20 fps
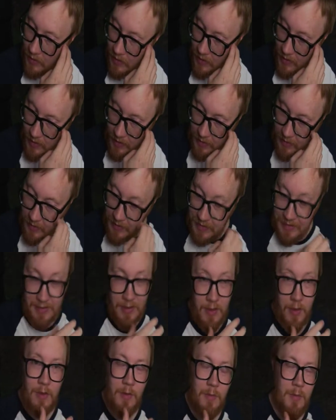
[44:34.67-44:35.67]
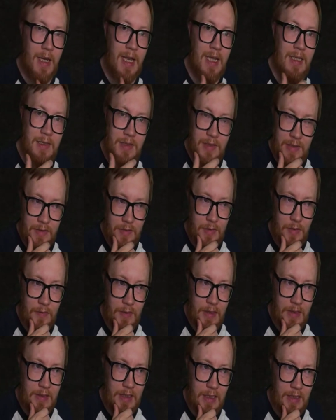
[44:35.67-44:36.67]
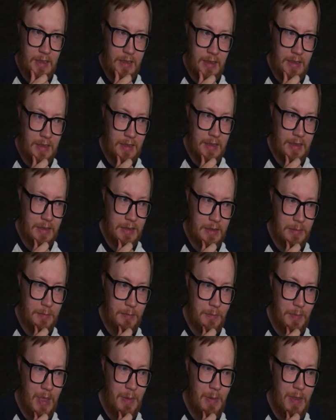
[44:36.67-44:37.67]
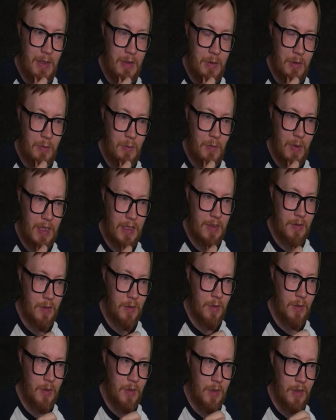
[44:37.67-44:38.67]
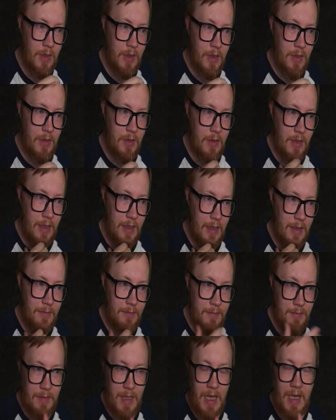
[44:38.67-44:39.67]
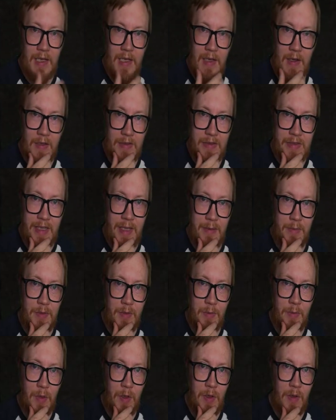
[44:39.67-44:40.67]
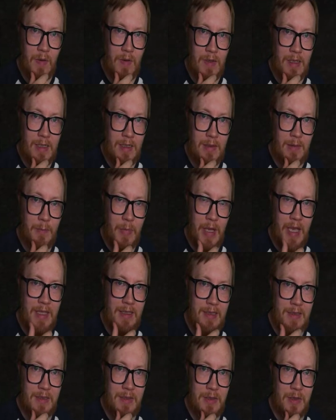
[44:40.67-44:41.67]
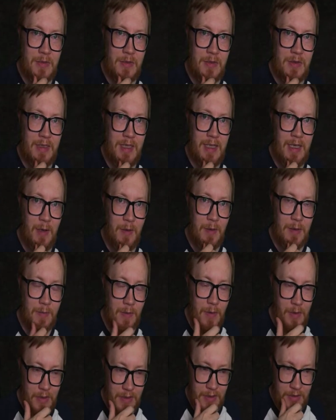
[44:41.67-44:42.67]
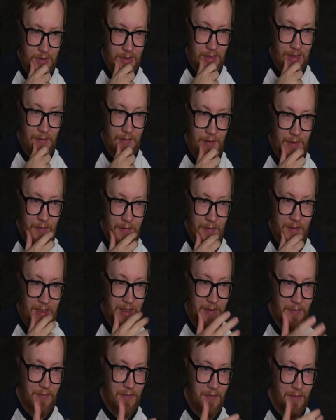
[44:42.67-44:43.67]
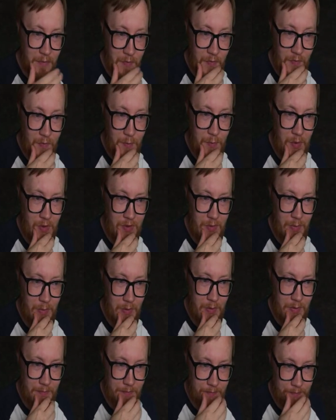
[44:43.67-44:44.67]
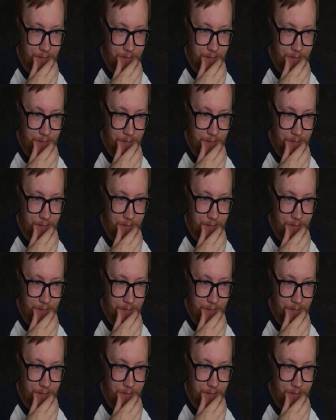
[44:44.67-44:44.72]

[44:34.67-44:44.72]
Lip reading: color brands and stuff like that, it is maybe a good way to ask them to borrow a little paint just to see how it works, if possible.